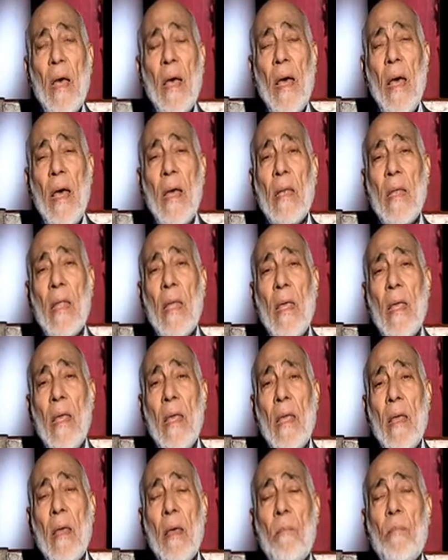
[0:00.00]
and
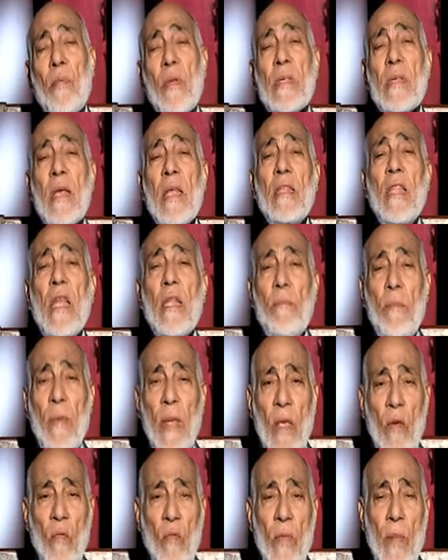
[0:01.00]
he presented
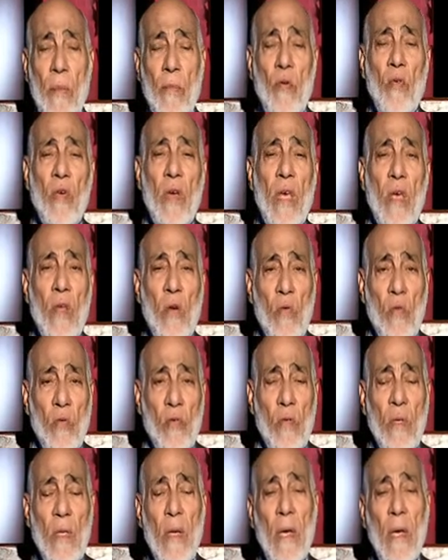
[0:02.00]
me with a book he wrote